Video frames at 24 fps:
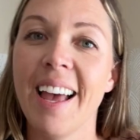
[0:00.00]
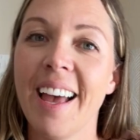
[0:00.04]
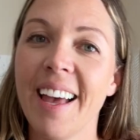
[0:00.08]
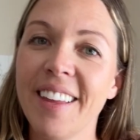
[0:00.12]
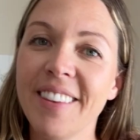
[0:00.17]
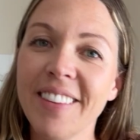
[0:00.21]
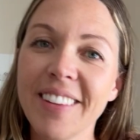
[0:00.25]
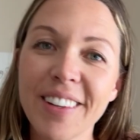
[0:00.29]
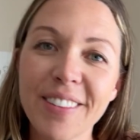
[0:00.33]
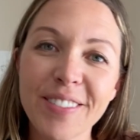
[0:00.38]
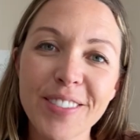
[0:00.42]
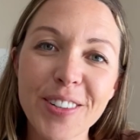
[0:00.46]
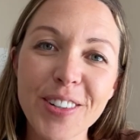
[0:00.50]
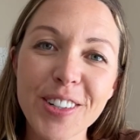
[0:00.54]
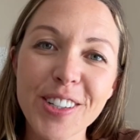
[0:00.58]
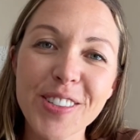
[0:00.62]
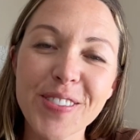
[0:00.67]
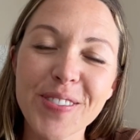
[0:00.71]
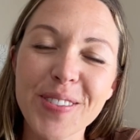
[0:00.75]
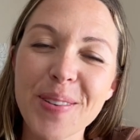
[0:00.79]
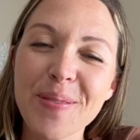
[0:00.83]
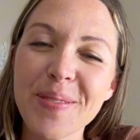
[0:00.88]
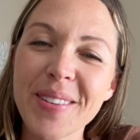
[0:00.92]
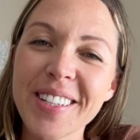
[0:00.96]
And then, of course,
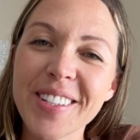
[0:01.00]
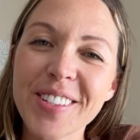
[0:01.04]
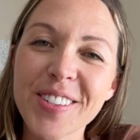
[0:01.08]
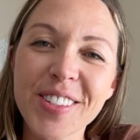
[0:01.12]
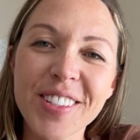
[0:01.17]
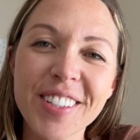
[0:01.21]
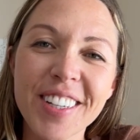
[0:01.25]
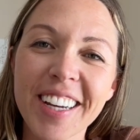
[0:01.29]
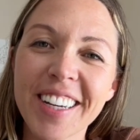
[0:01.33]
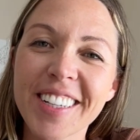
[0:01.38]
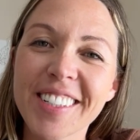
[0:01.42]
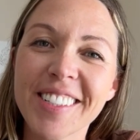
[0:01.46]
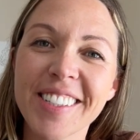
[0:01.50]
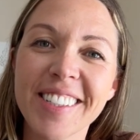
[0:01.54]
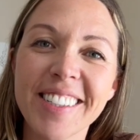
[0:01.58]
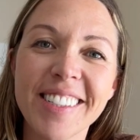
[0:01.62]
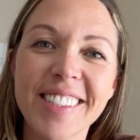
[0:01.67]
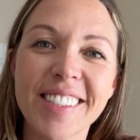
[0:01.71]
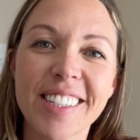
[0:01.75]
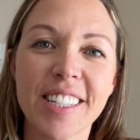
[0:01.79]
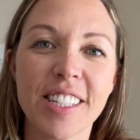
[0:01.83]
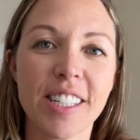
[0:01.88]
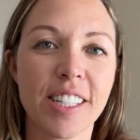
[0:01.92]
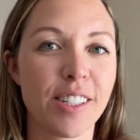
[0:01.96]
from
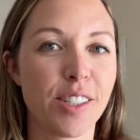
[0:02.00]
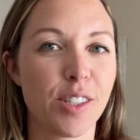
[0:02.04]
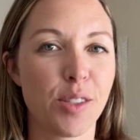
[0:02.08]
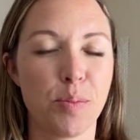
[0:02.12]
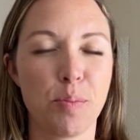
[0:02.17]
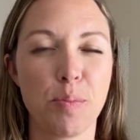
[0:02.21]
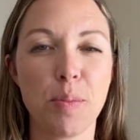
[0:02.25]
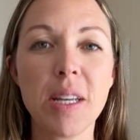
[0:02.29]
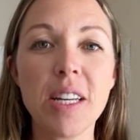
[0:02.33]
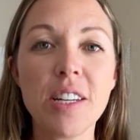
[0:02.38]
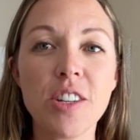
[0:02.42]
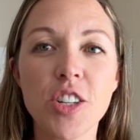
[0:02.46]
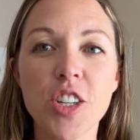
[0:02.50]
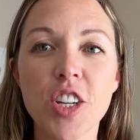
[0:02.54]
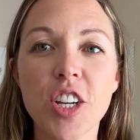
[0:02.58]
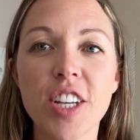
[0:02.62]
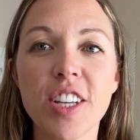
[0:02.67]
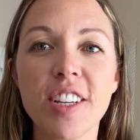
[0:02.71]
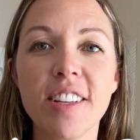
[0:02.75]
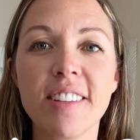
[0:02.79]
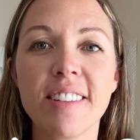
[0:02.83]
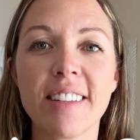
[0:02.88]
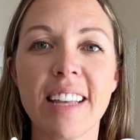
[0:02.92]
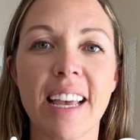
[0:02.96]
introductions to
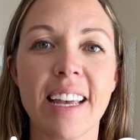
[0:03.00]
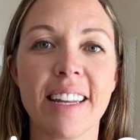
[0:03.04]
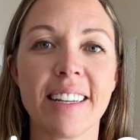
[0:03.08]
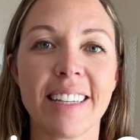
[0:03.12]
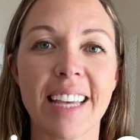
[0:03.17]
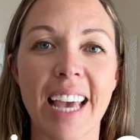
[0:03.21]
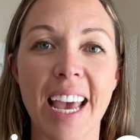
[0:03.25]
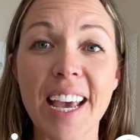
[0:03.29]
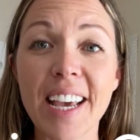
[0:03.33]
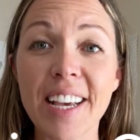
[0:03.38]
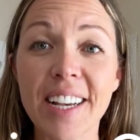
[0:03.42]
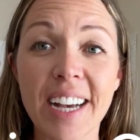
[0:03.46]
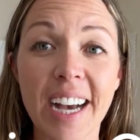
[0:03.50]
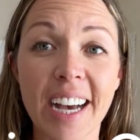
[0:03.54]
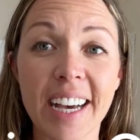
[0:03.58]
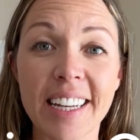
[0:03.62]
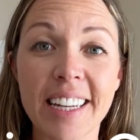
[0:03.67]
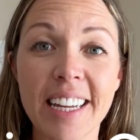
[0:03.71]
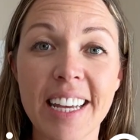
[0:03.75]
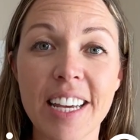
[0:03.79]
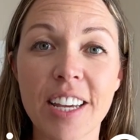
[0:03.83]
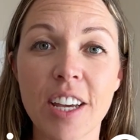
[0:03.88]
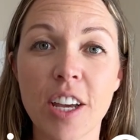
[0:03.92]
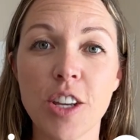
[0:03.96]
speeches and cake
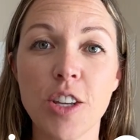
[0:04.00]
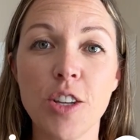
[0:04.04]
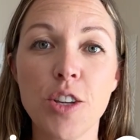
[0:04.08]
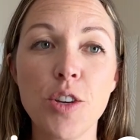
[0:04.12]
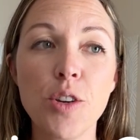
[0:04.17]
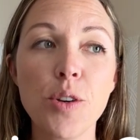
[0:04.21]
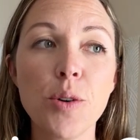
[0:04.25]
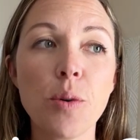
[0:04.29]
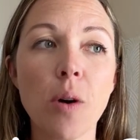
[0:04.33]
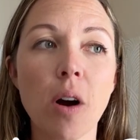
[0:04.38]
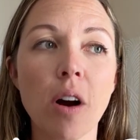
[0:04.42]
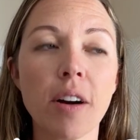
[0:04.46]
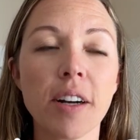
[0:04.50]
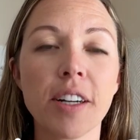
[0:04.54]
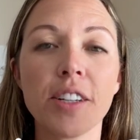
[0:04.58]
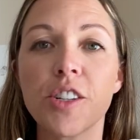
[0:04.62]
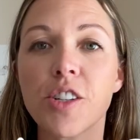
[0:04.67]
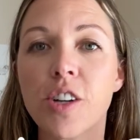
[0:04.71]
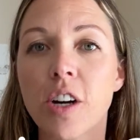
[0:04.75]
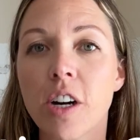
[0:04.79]
cutting, you are in